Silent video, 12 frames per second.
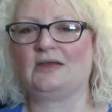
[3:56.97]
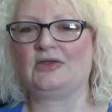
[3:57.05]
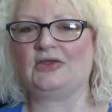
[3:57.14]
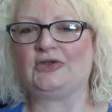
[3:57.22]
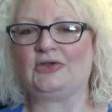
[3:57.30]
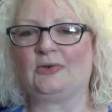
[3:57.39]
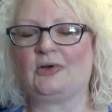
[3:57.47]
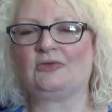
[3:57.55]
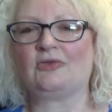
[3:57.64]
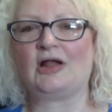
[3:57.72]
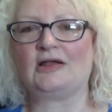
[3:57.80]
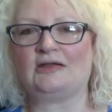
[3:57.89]
you know, a
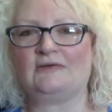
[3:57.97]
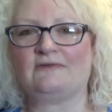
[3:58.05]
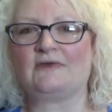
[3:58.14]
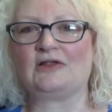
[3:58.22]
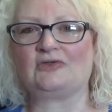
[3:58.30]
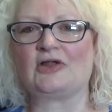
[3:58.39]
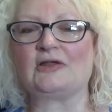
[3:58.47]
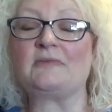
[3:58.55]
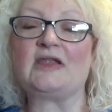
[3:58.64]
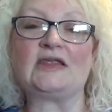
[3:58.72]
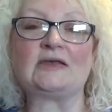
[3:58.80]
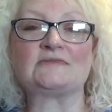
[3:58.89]
lot of a lot of
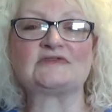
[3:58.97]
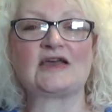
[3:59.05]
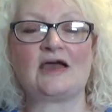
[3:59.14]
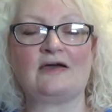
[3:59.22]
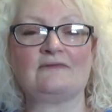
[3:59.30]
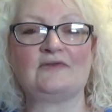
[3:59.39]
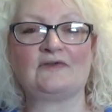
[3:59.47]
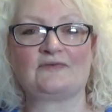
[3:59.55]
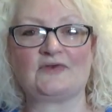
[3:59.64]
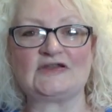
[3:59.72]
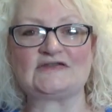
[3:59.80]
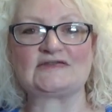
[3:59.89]
mediums have
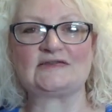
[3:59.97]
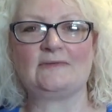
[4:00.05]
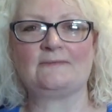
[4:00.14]
different